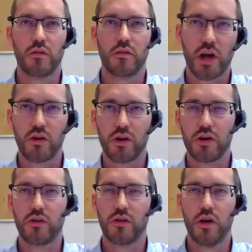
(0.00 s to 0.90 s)

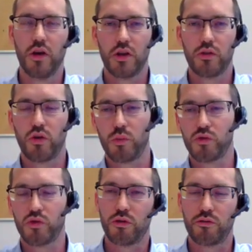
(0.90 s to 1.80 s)
standard in
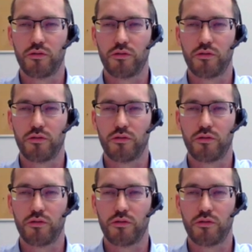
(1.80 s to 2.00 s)
terms of